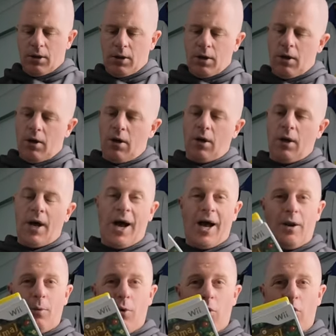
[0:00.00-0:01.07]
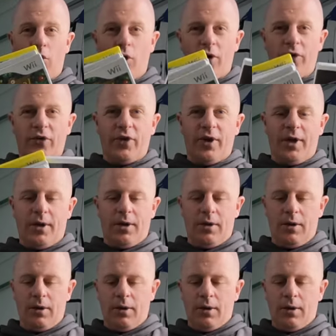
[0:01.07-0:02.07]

Animal Crossing,